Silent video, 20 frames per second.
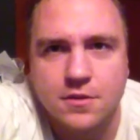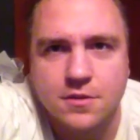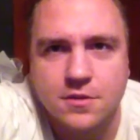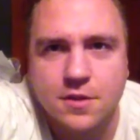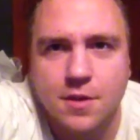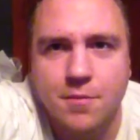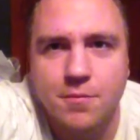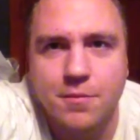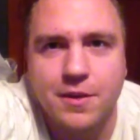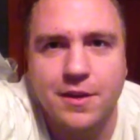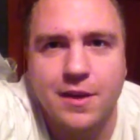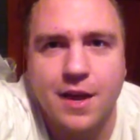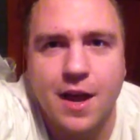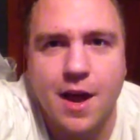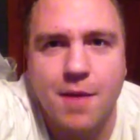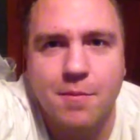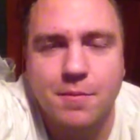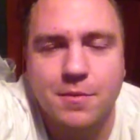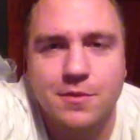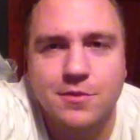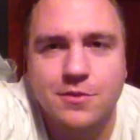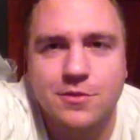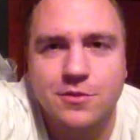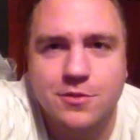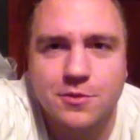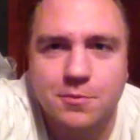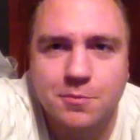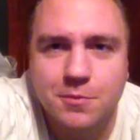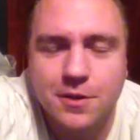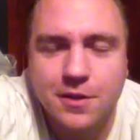something happened
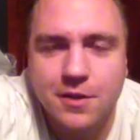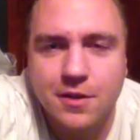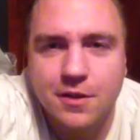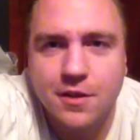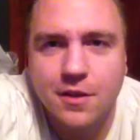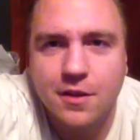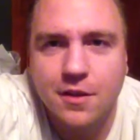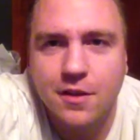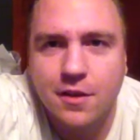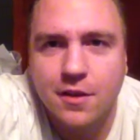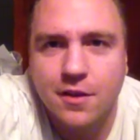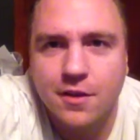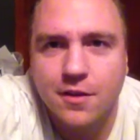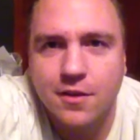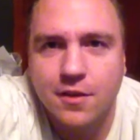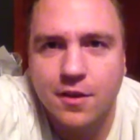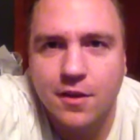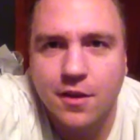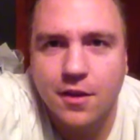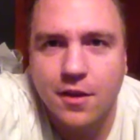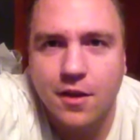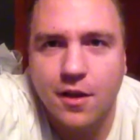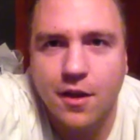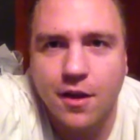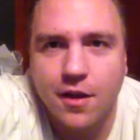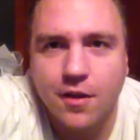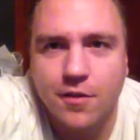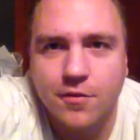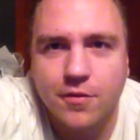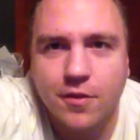to me that
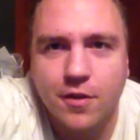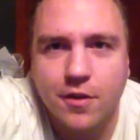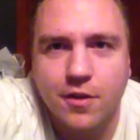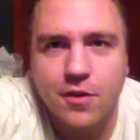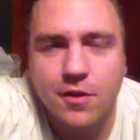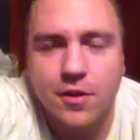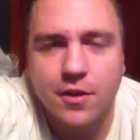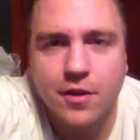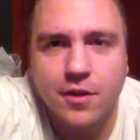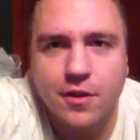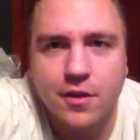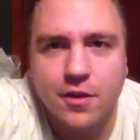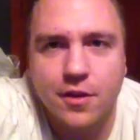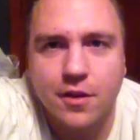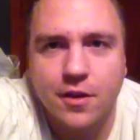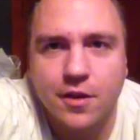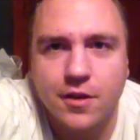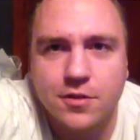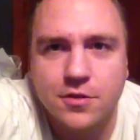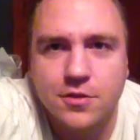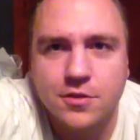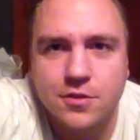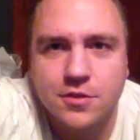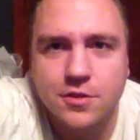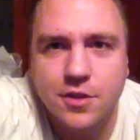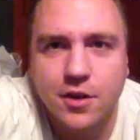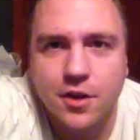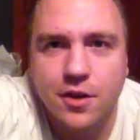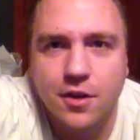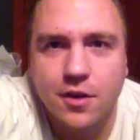I felt like I should
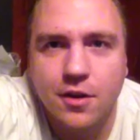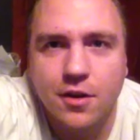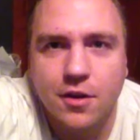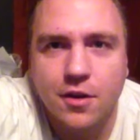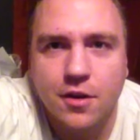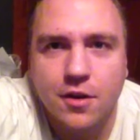share,